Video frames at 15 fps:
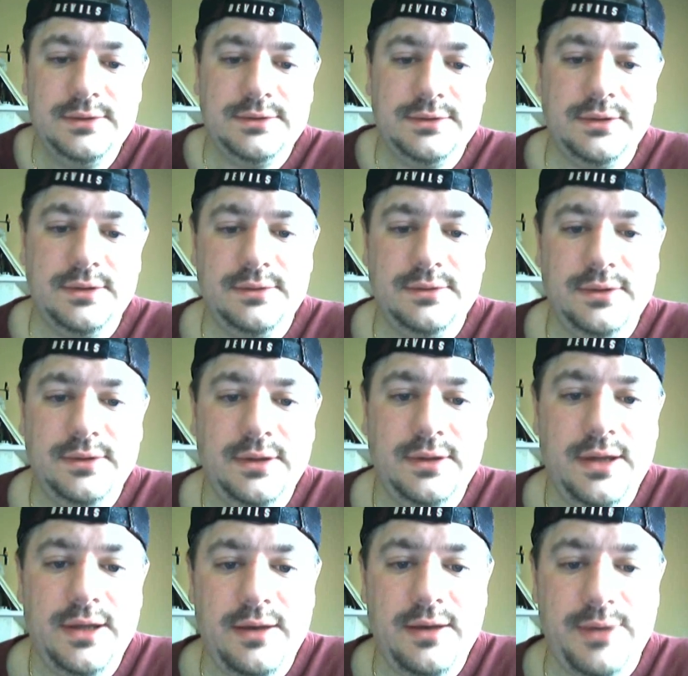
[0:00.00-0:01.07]
So, you
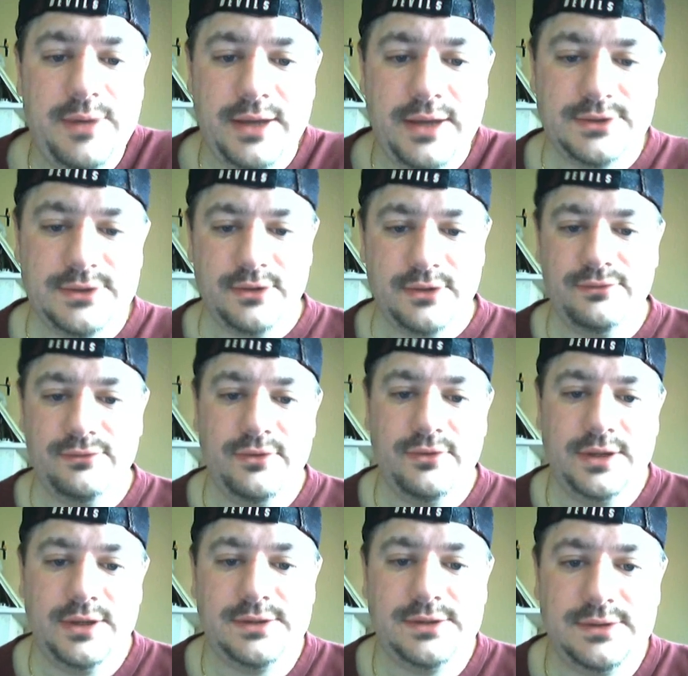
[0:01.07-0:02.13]
uh, know, anybody else go
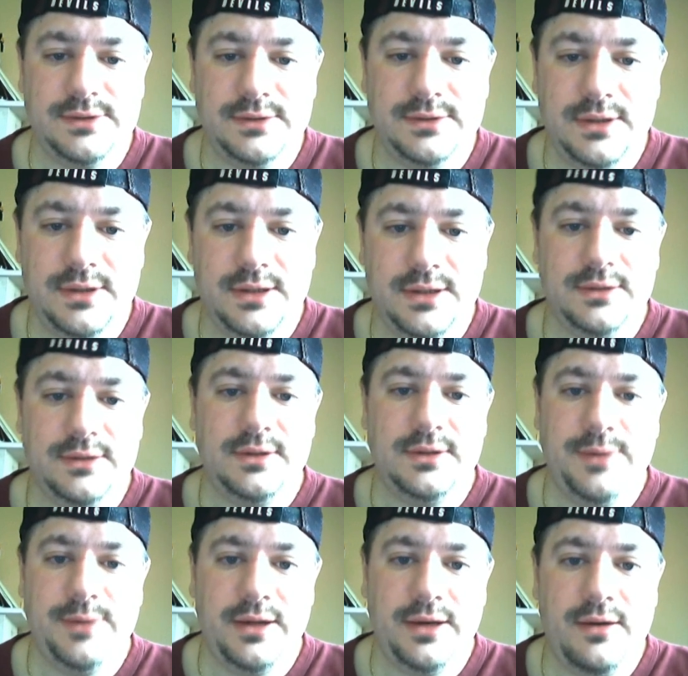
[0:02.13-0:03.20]
through this? Uh,
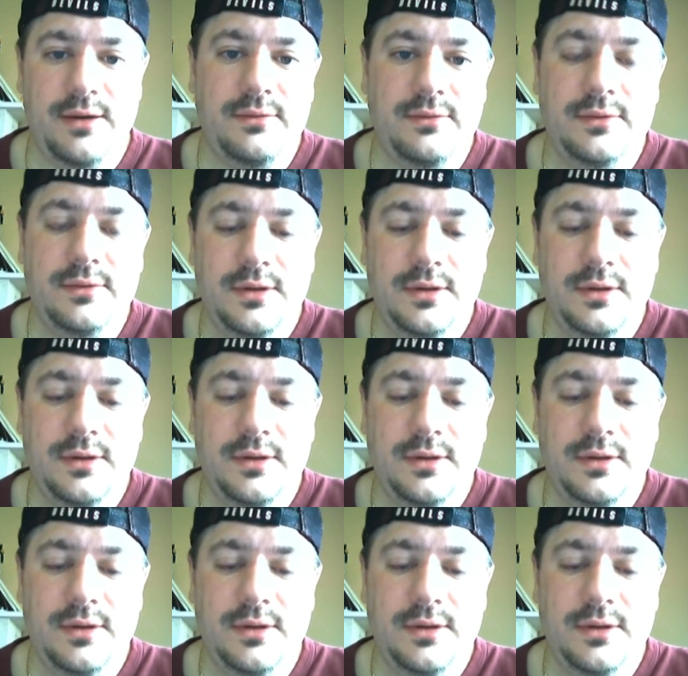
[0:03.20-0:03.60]
let me know.